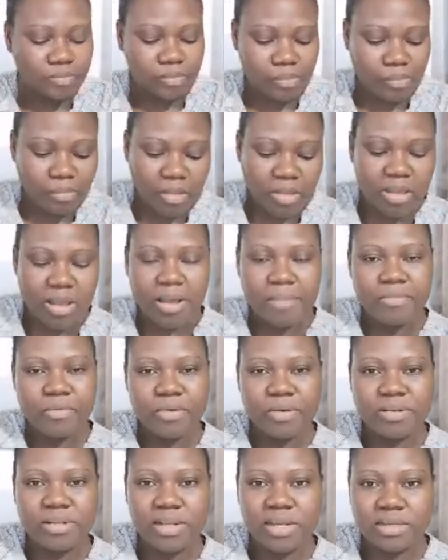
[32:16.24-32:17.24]
So I can't be
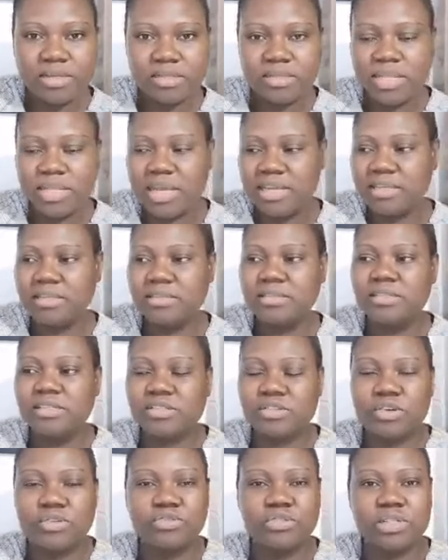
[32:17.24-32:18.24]
wearing leggings. Like this
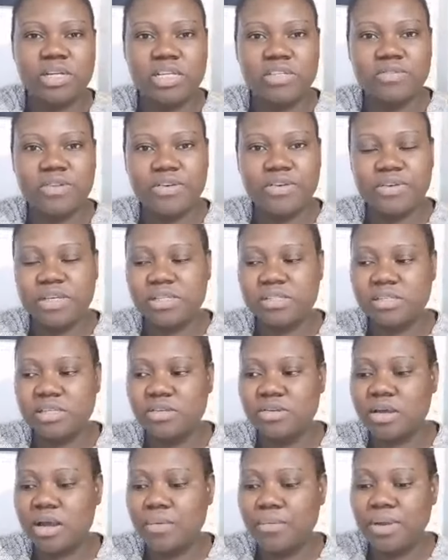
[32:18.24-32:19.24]
country now is very easy. You
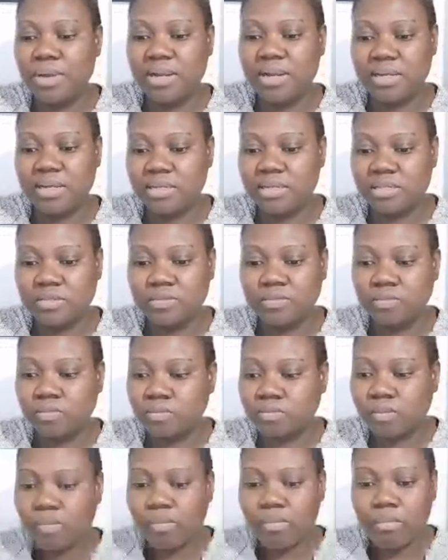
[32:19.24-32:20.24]
can wear leggings.
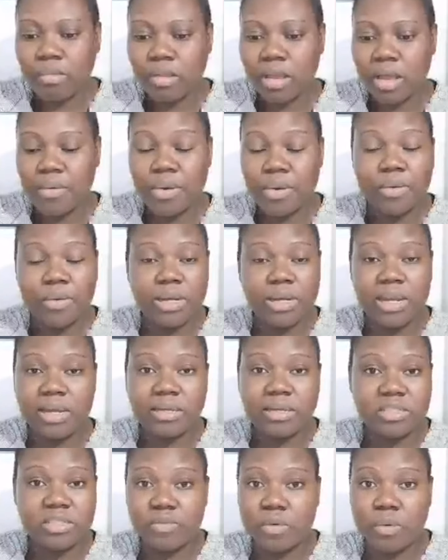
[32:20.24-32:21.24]
I wear one
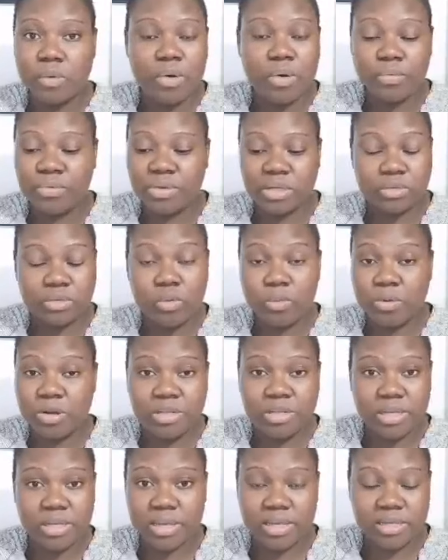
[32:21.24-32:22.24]
leggings for 1 week. Nobody
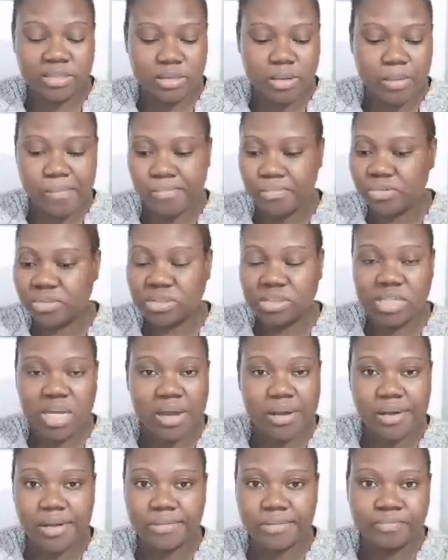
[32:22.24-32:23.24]
cares. One
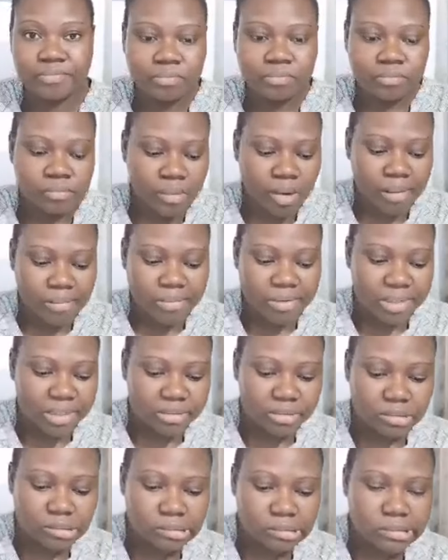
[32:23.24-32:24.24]
jacket. But
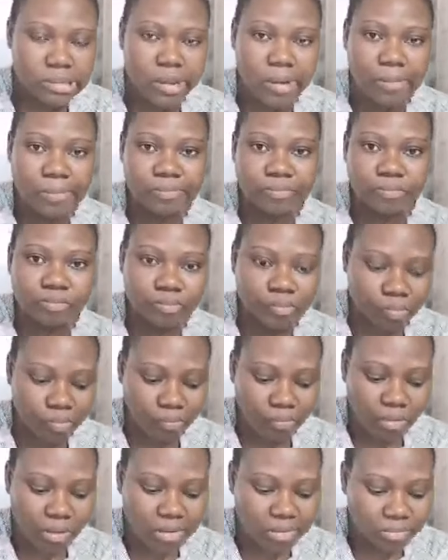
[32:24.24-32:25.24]
Nigeria,
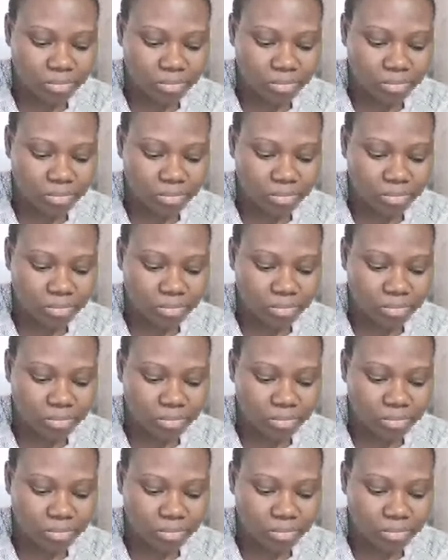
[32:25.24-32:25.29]
it